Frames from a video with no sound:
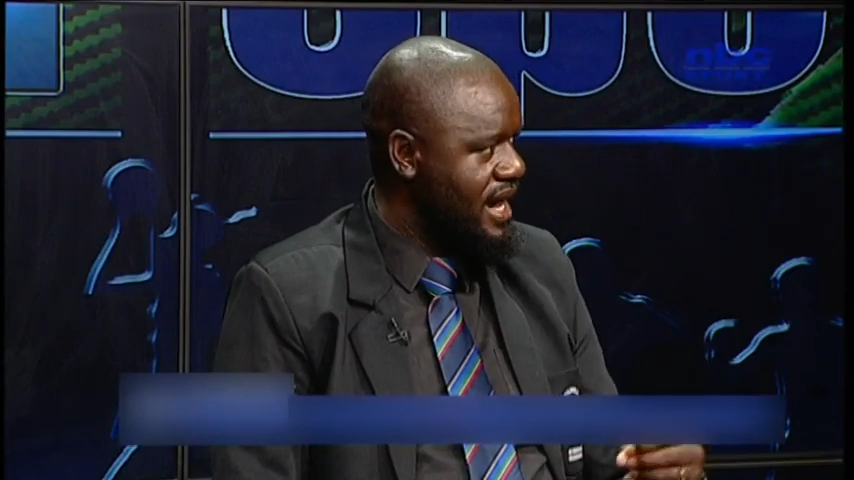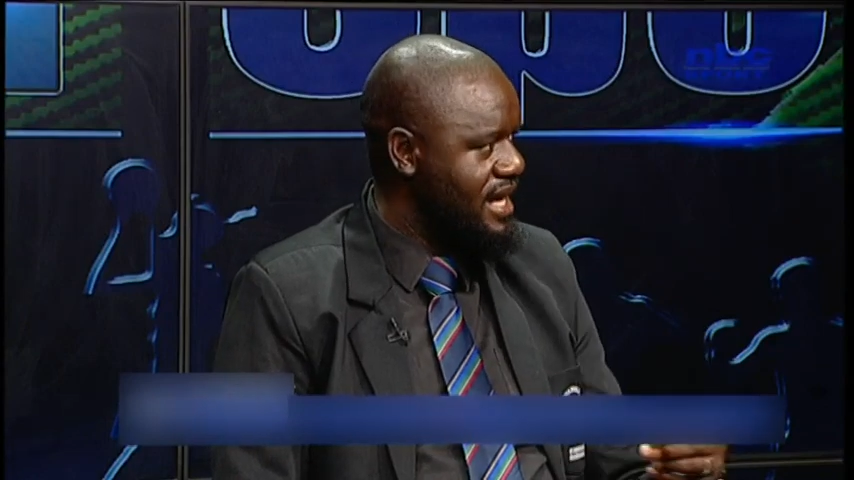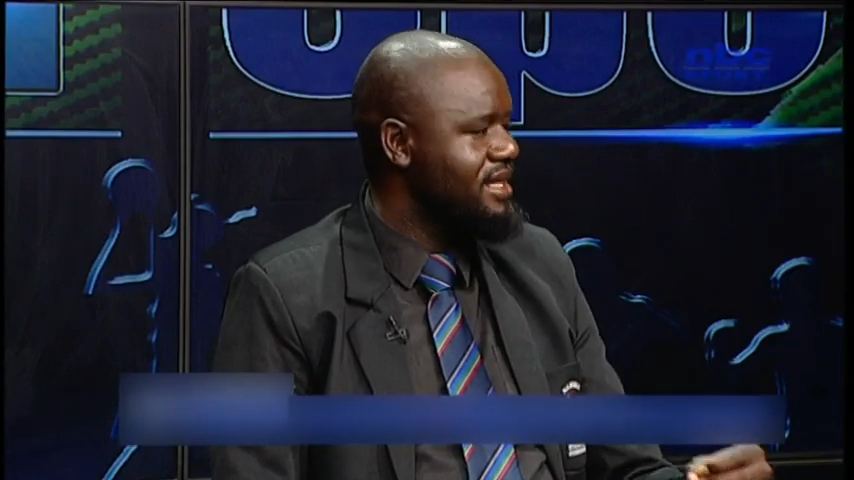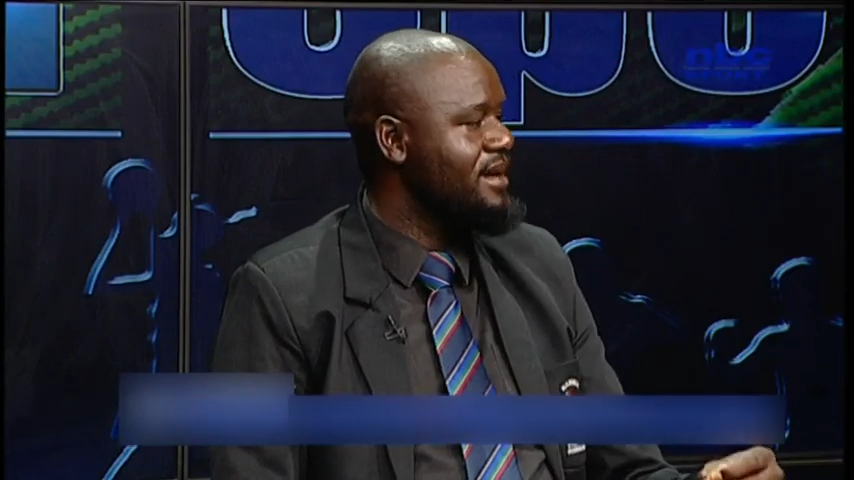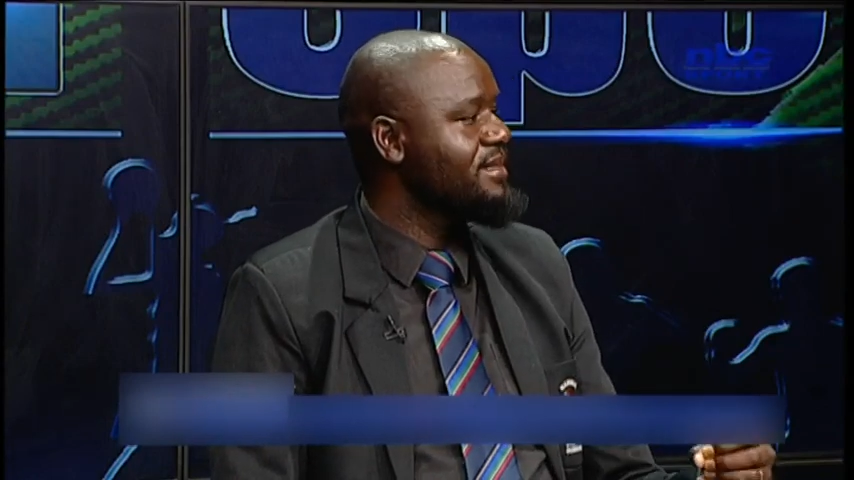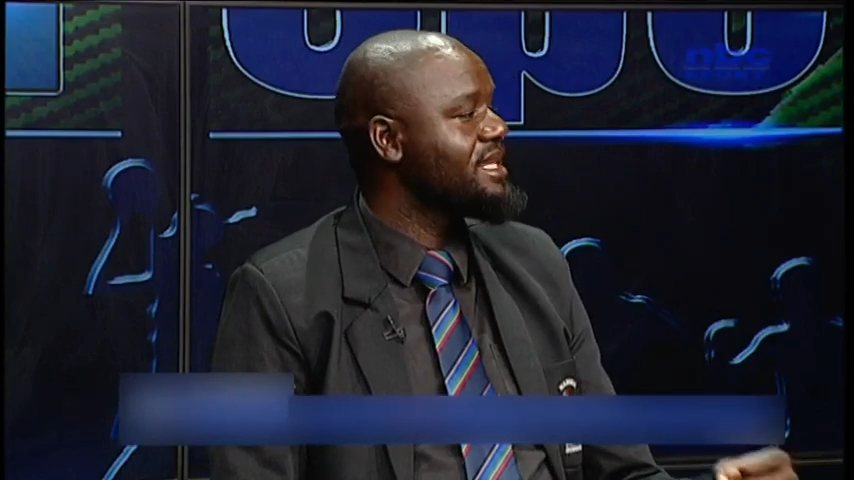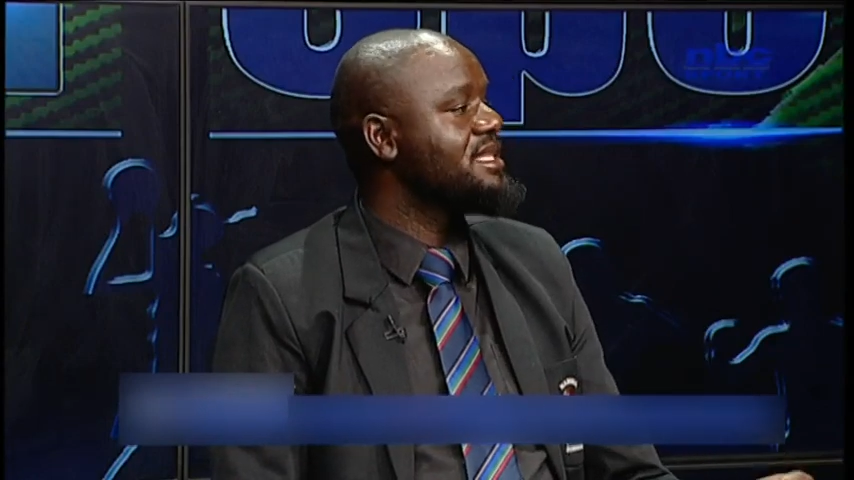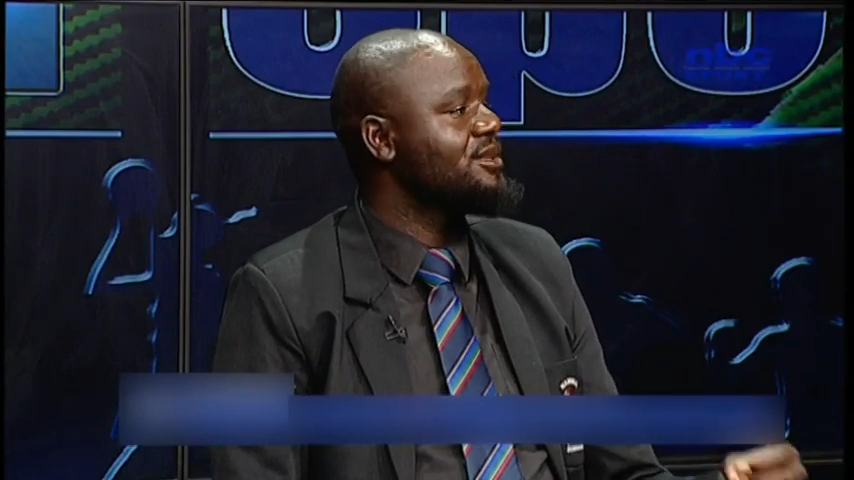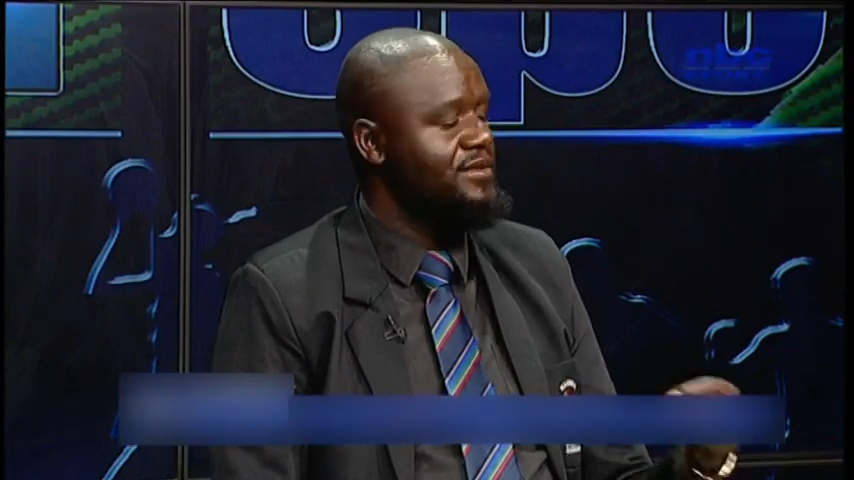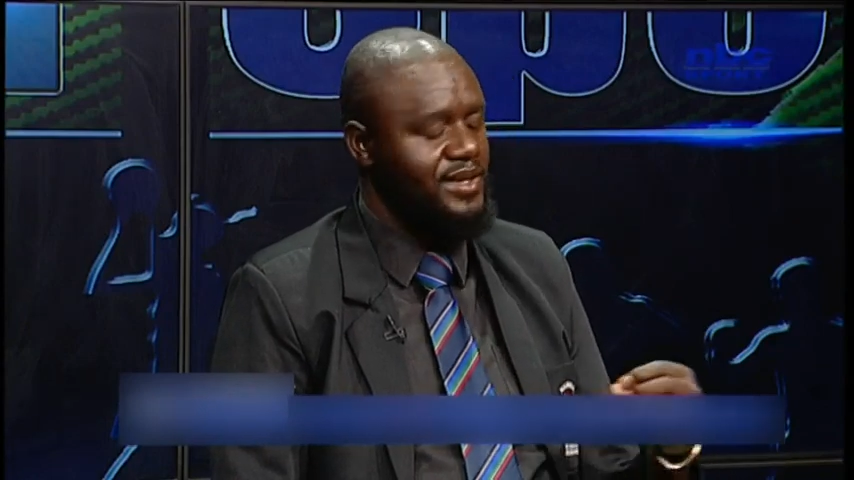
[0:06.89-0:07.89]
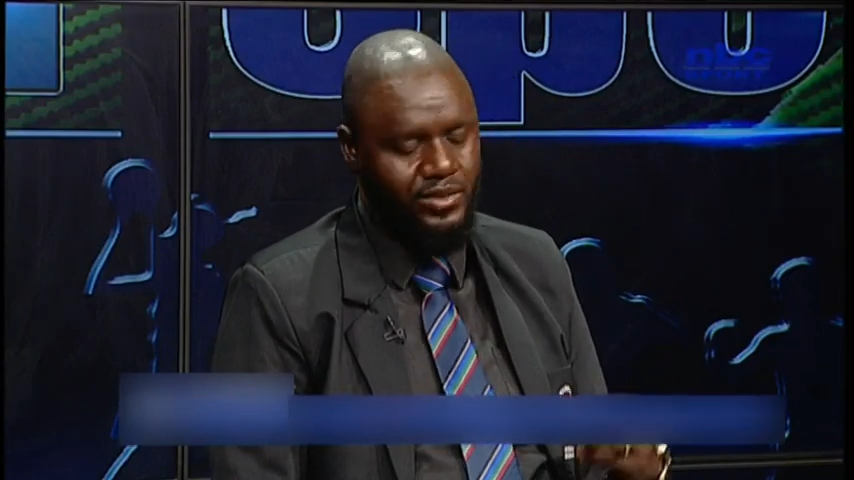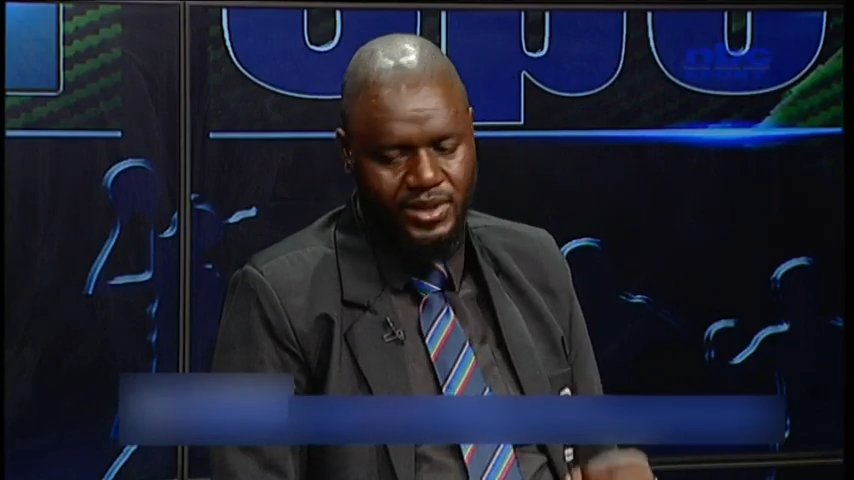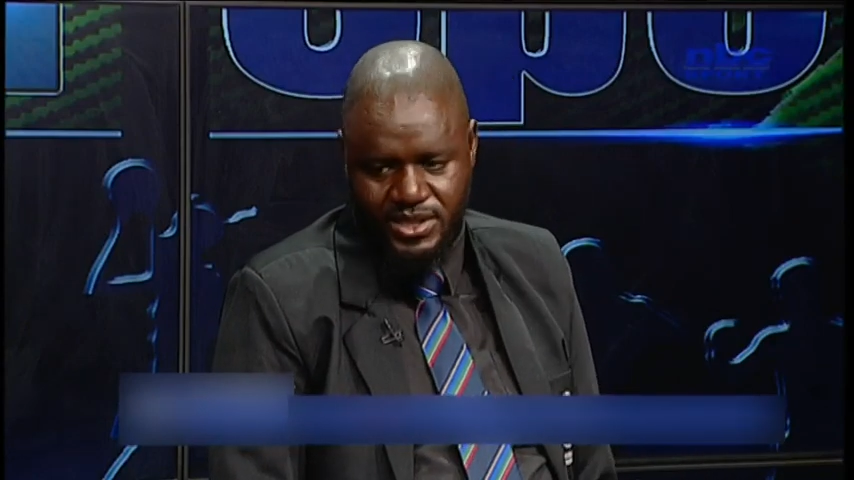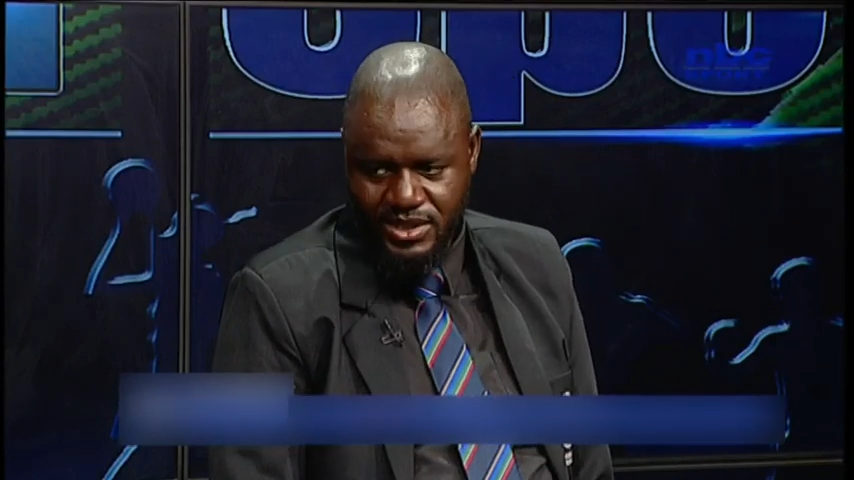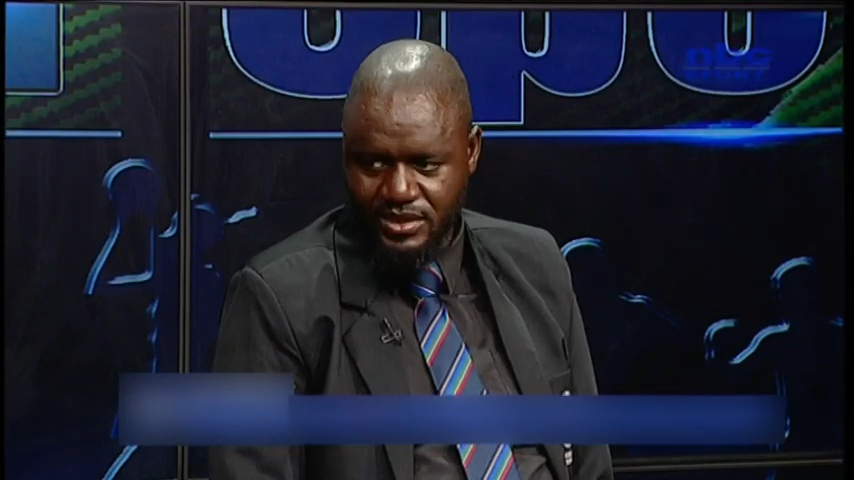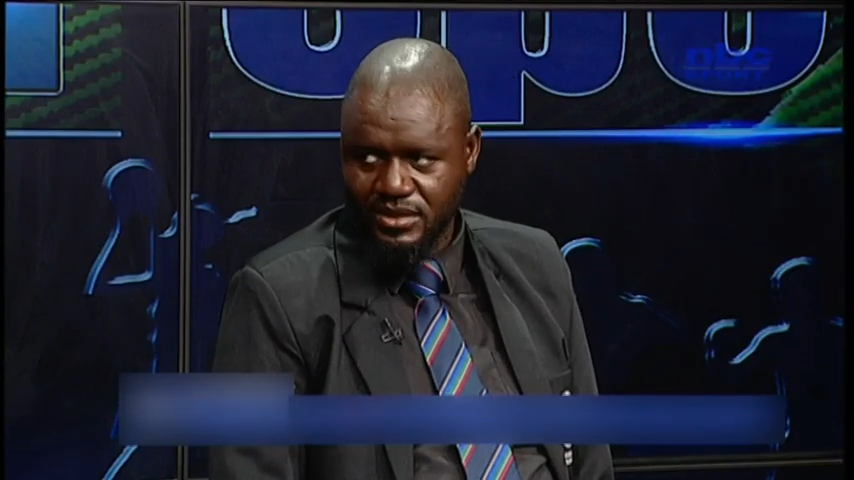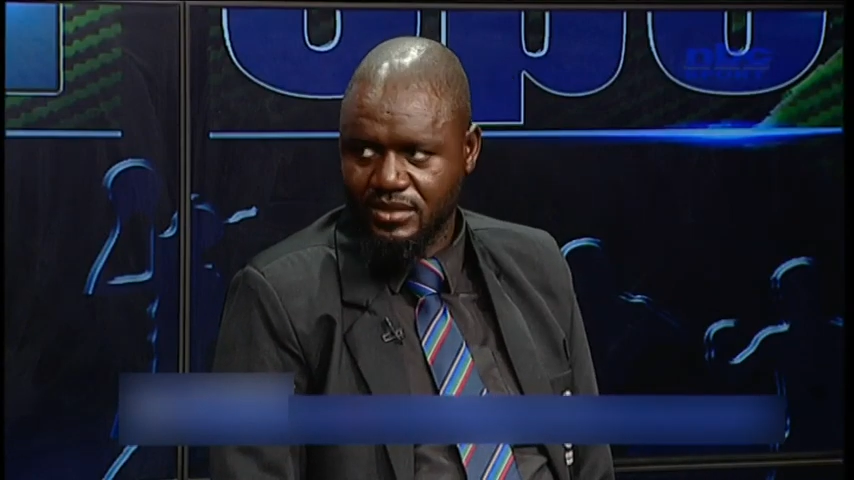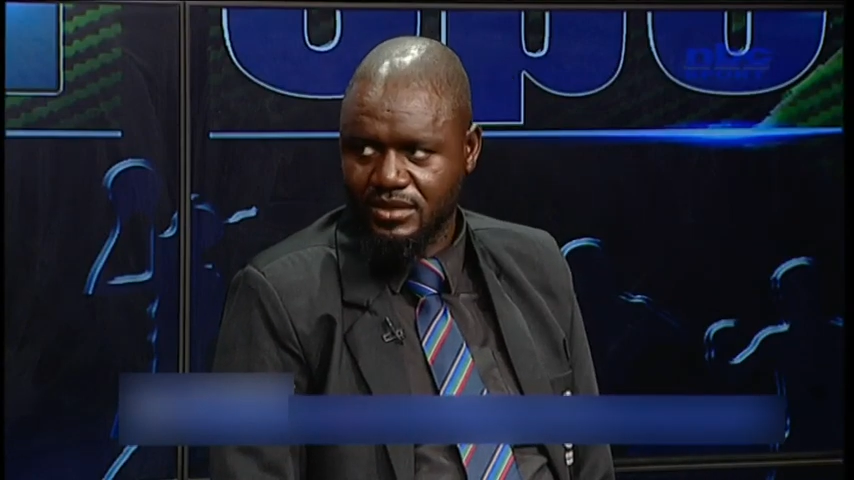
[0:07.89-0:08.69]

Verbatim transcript: under Ministry of Education,